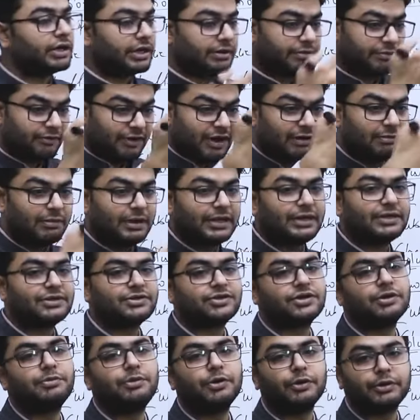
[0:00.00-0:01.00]
it will be
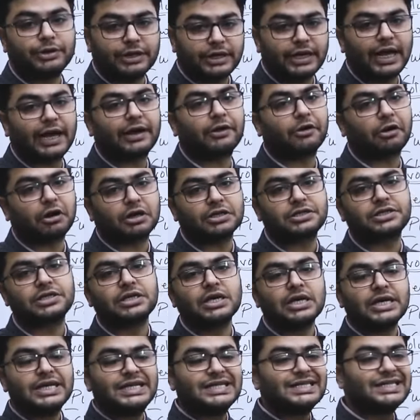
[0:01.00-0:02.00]
distributed
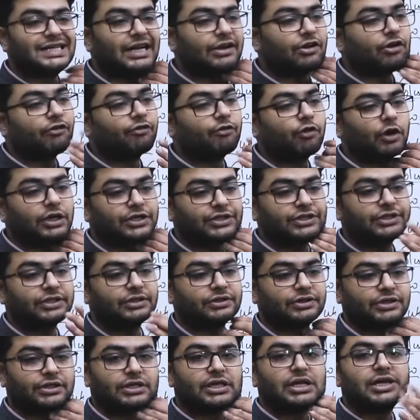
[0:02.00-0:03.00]
across set of
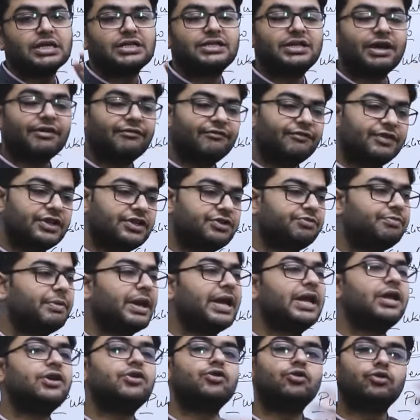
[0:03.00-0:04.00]
questions, some which
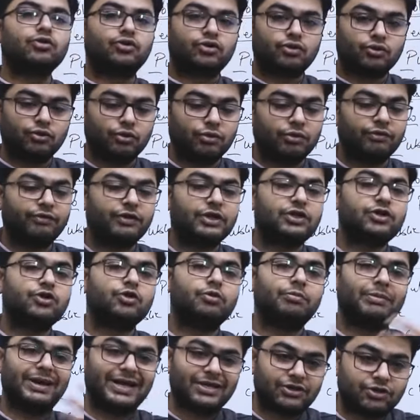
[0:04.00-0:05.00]

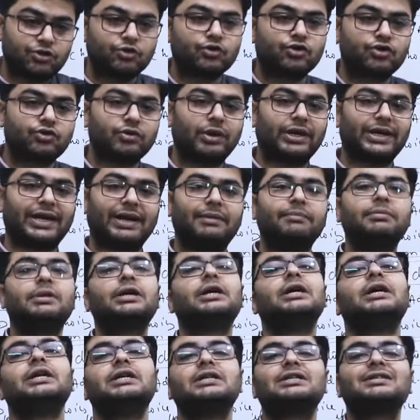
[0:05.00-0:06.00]
you may choose to
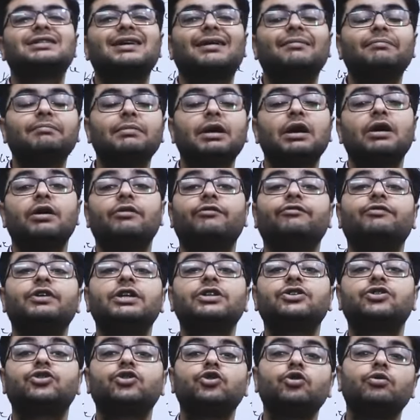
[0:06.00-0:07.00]
attempt, some
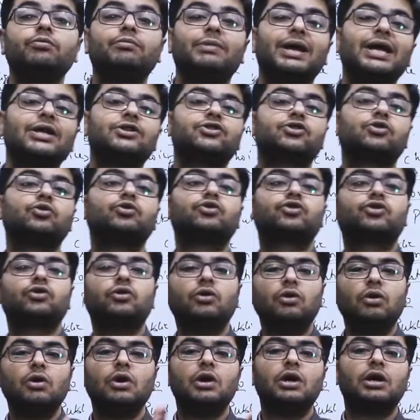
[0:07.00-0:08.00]
which you may choose
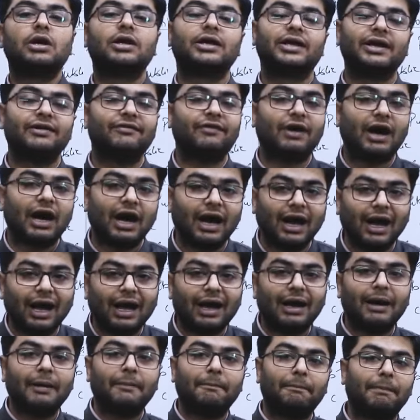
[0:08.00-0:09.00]
to give a
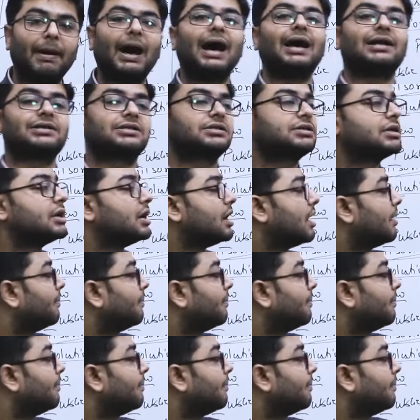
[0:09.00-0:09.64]
pass,